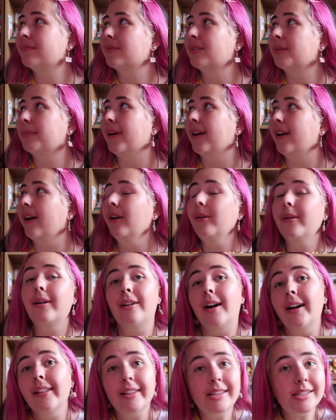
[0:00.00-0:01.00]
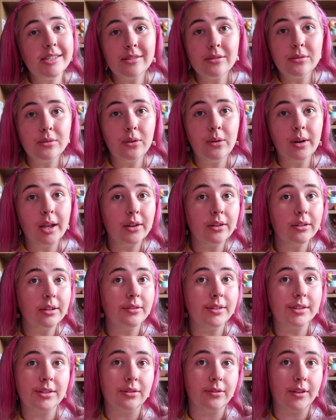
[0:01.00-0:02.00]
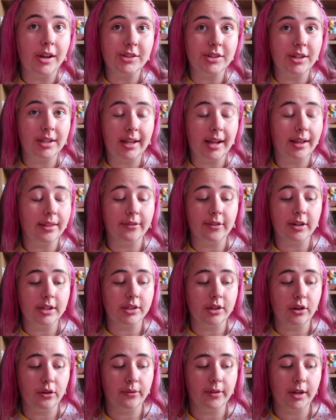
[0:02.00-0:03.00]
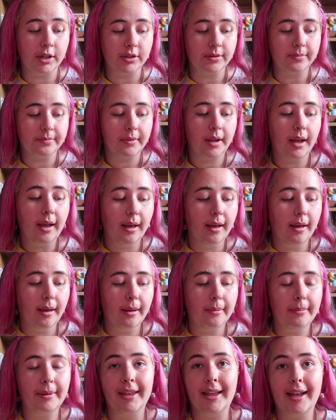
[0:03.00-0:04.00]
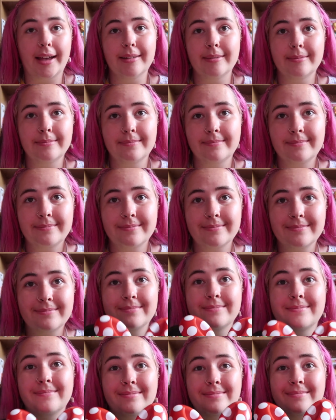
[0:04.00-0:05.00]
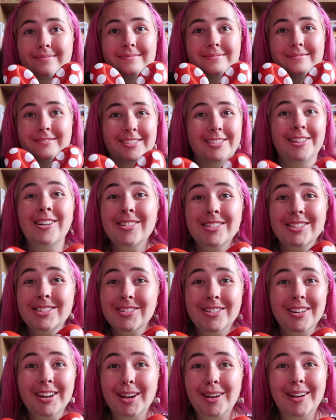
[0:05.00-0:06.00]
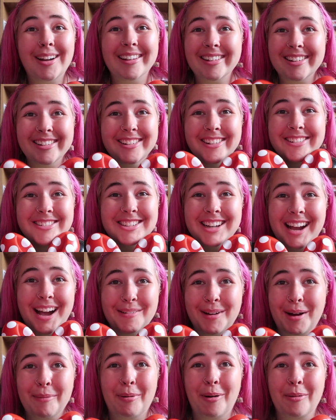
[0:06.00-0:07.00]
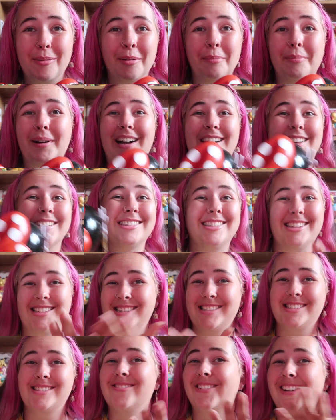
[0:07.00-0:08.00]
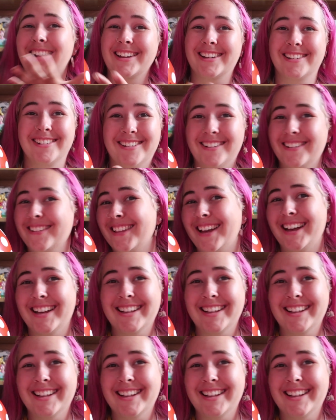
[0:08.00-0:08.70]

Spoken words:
But oh well, it's still cool I got the original version and now they've released a newer version. But yeah. Long chat about popcorn buckets. This is the one I got.